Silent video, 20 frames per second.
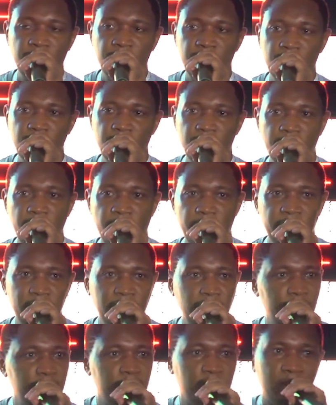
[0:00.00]
I
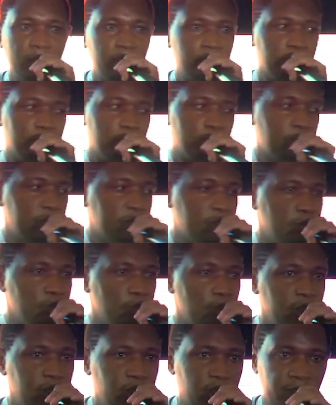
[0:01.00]
think pretty
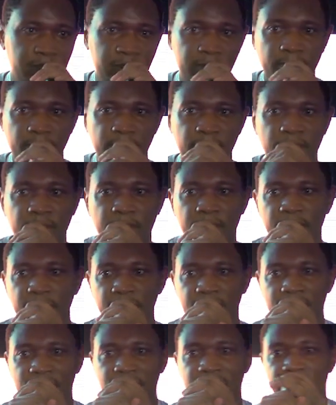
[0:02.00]
much
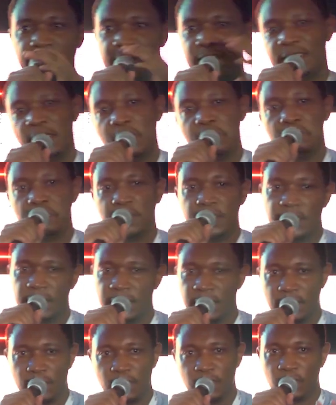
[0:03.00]
any serious company
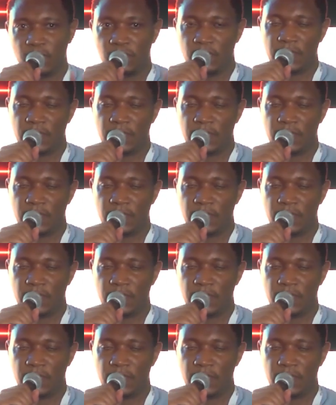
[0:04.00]
now